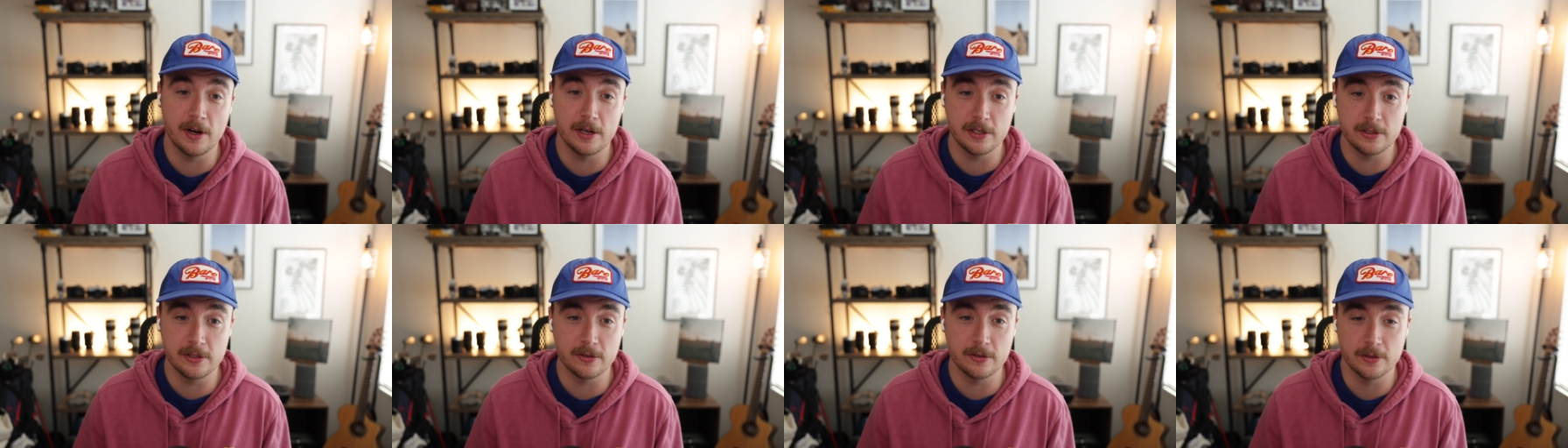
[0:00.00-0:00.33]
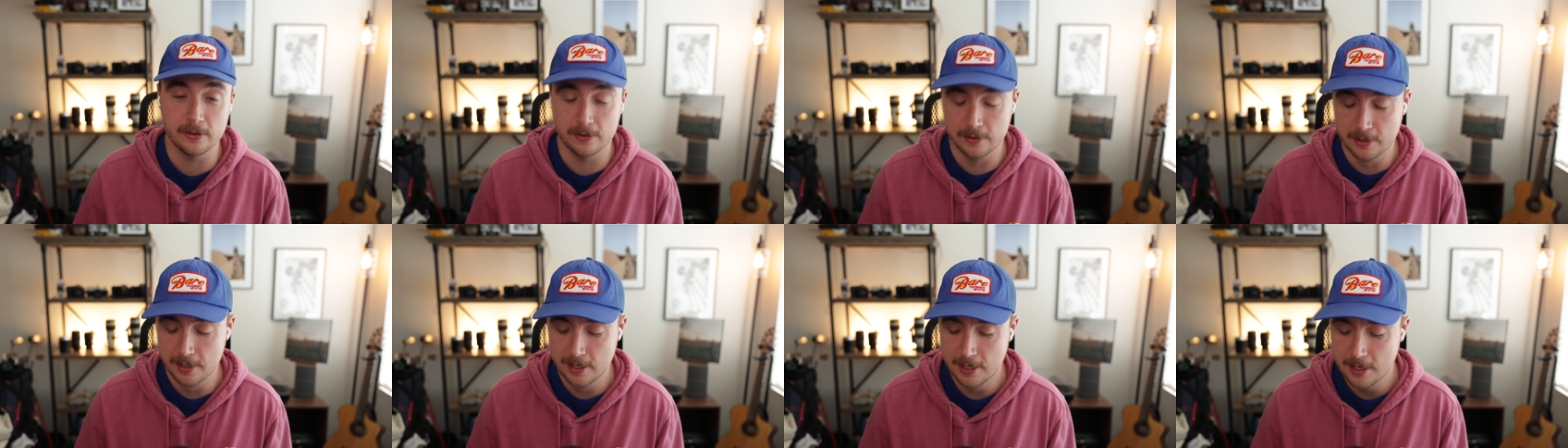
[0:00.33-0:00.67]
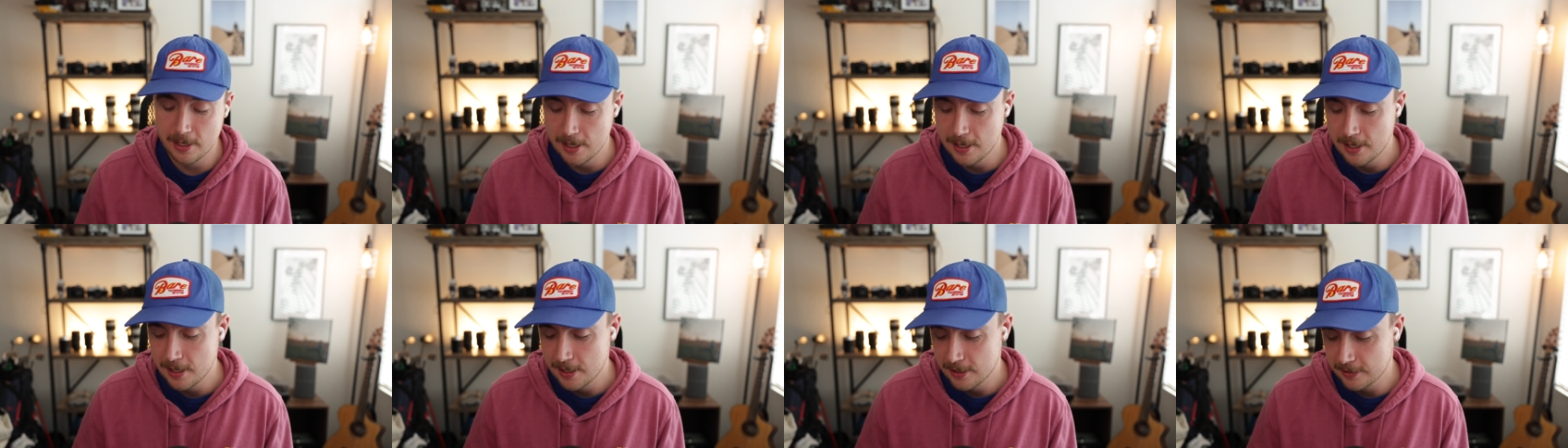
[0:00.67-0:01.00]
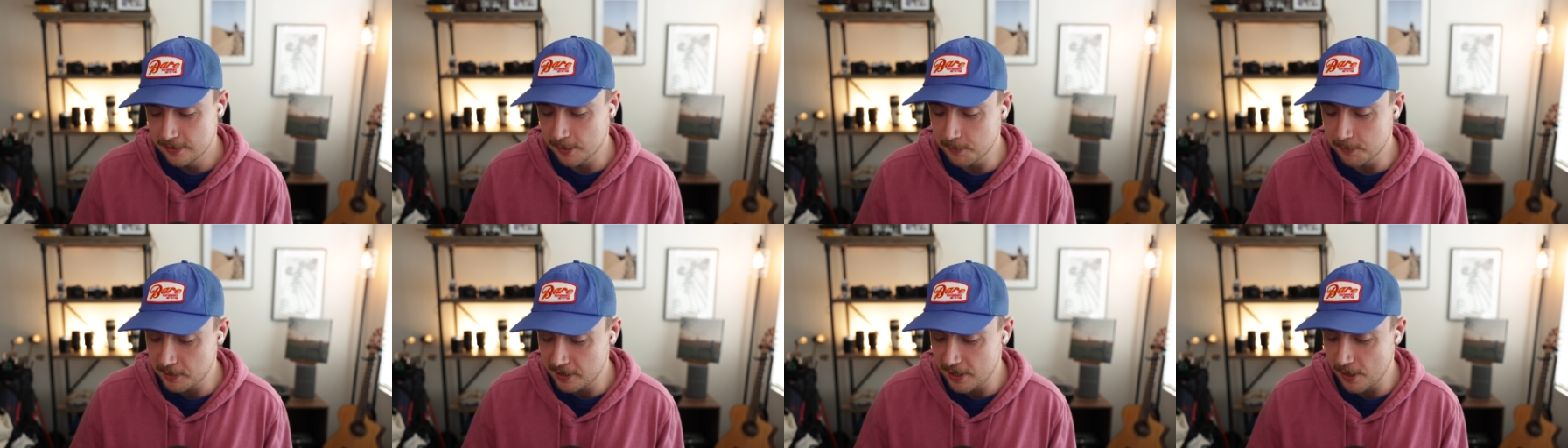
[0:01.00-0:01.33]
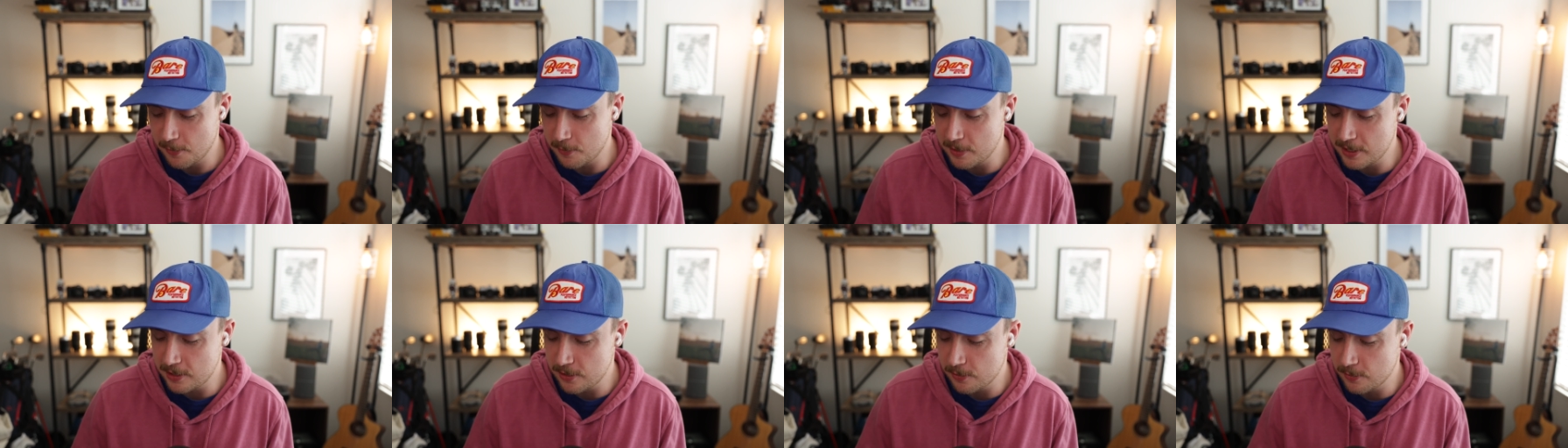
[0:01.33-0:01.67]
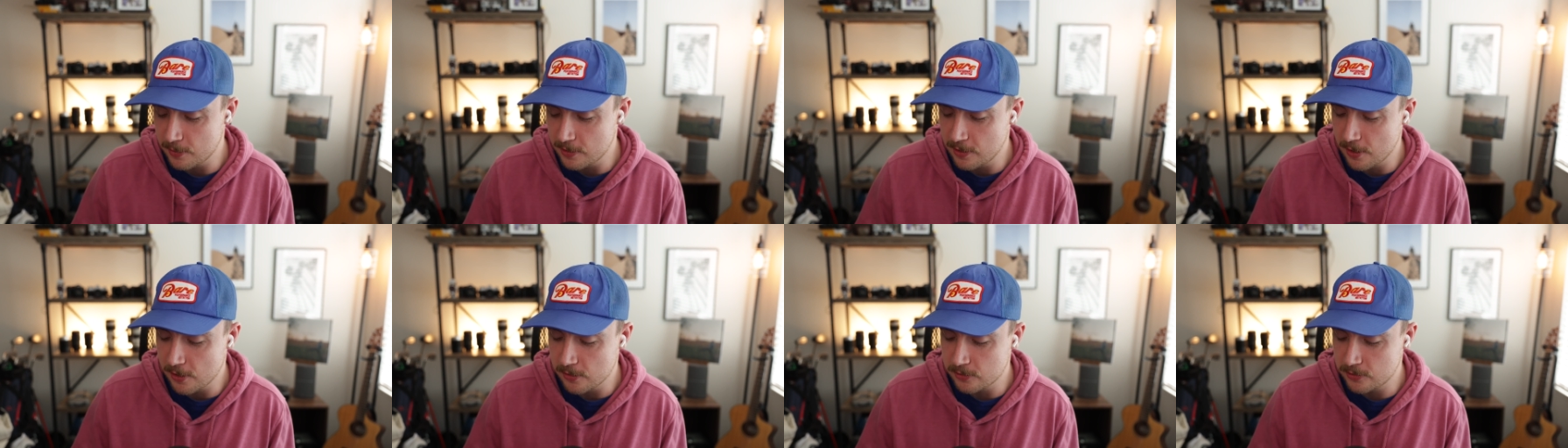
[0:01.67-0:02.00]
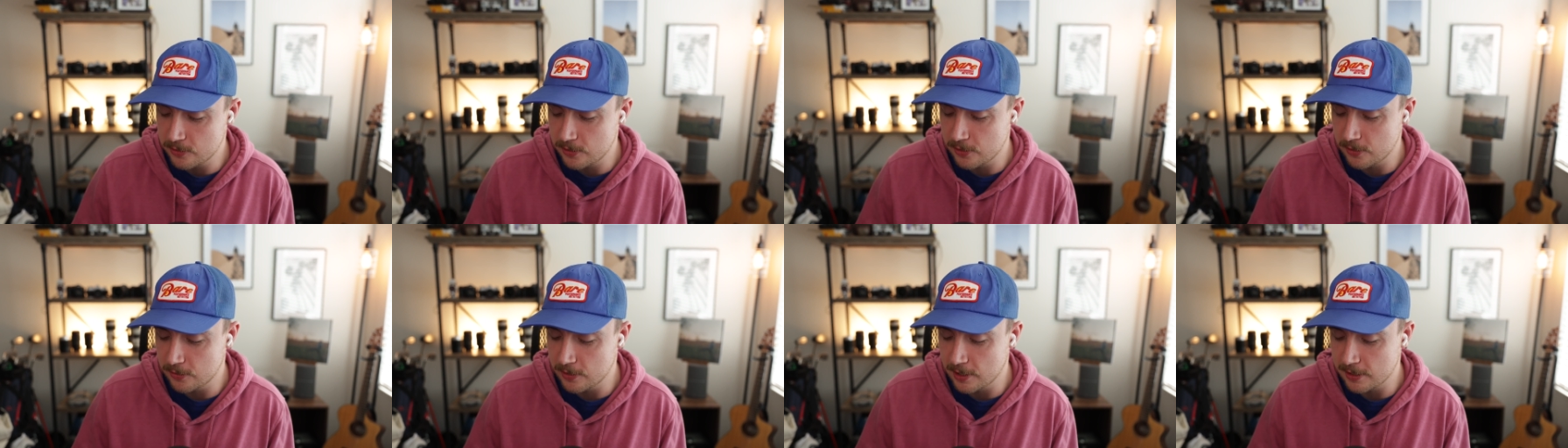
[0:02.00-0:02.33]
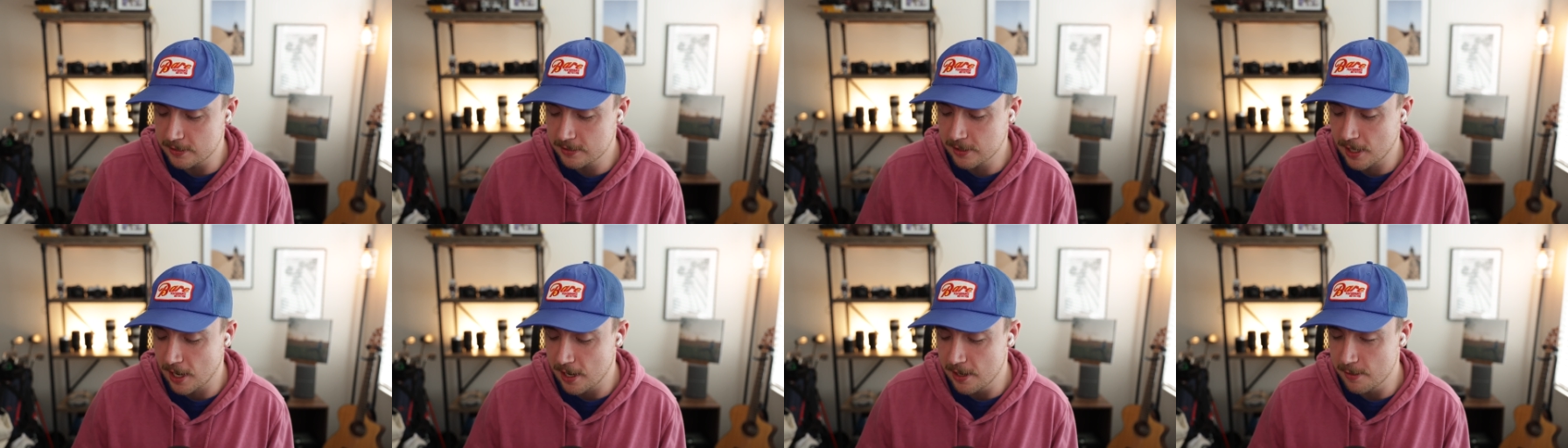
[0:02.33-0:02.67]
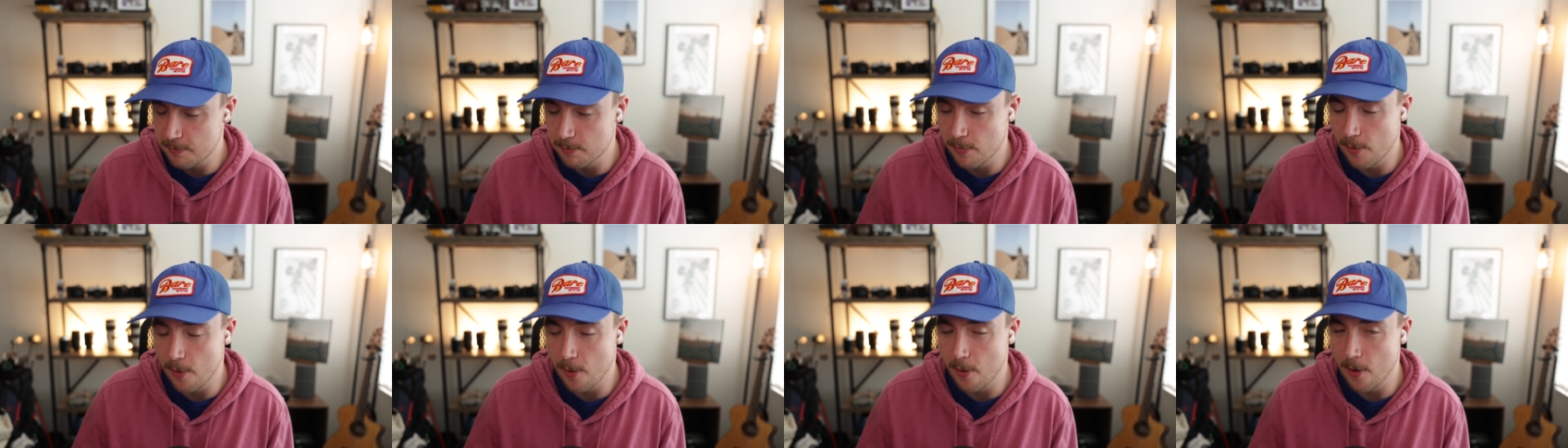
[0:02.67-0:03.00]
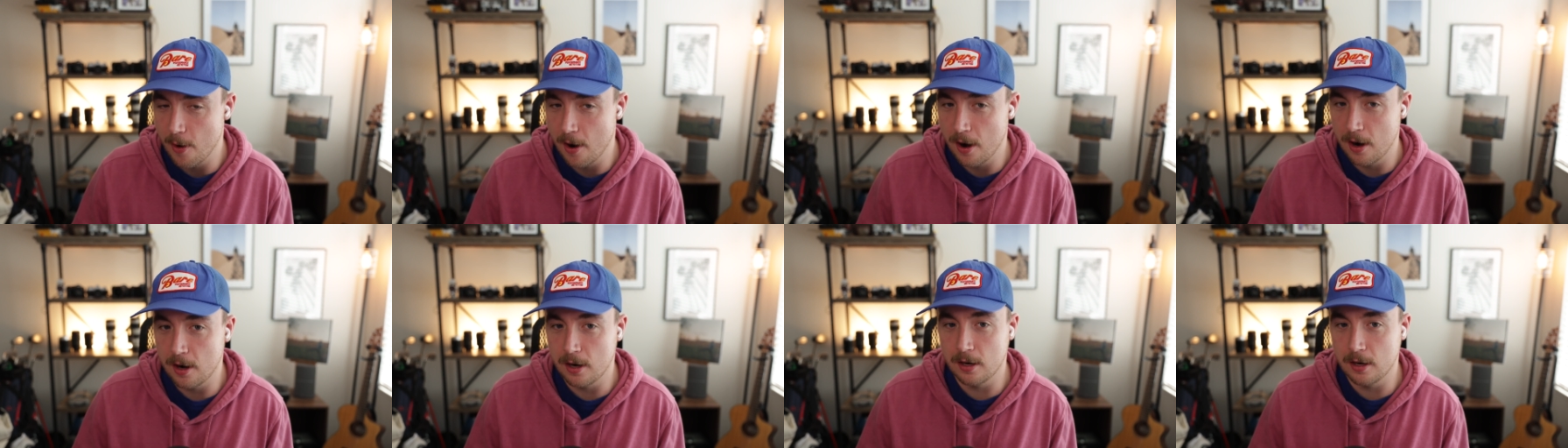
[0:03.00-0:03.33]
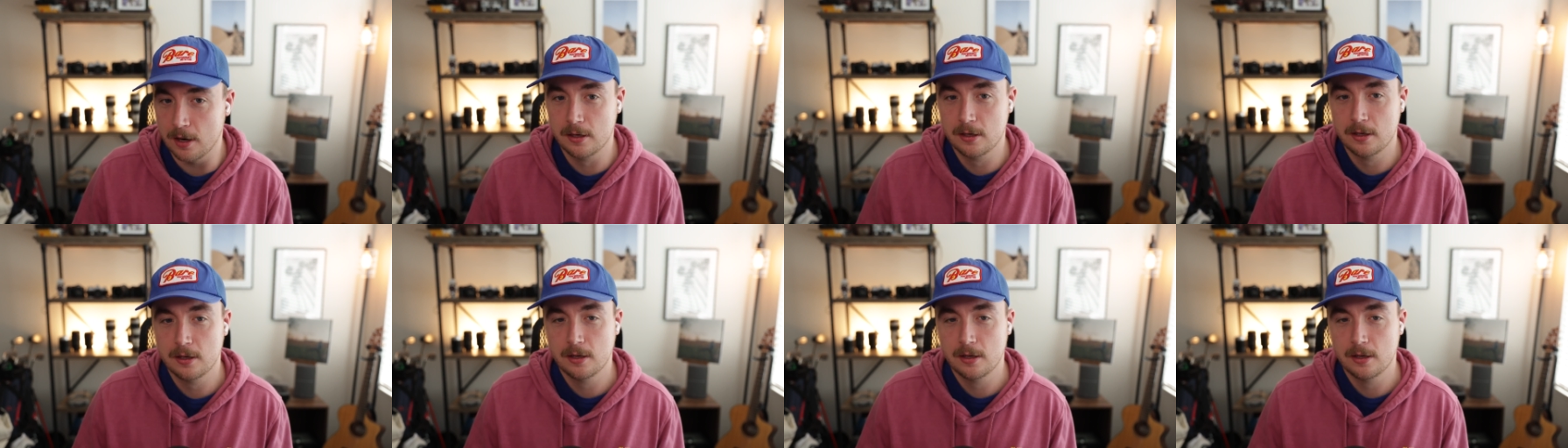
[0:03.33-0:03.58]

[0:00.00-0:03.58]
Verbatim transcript: true something that we do with those two that's kind of more